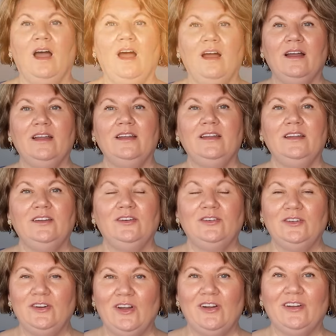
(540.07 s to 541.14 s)
I
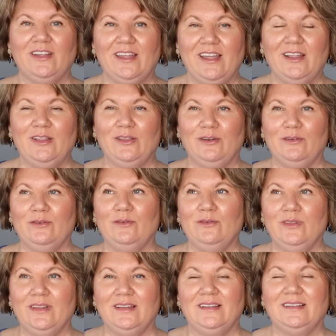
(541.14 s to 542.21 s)
could not get through
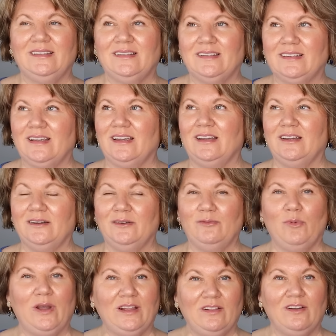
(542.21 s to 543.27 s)
this uh,
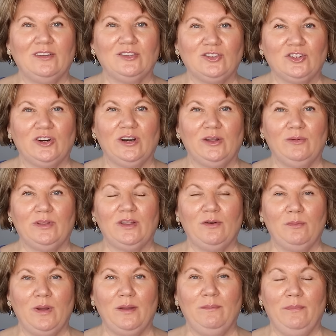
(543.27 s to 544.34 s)
weight loss journey
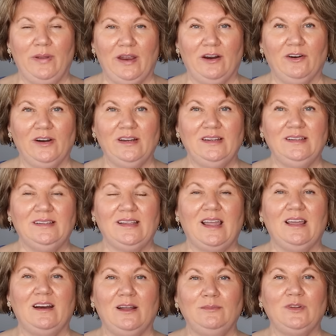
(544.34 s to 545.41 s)
without my berries,
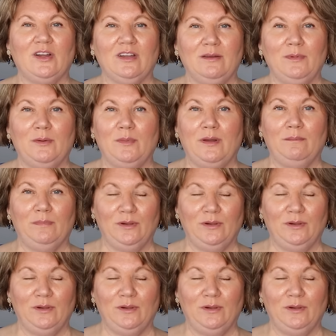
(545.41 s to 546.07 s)
and I'm talking about my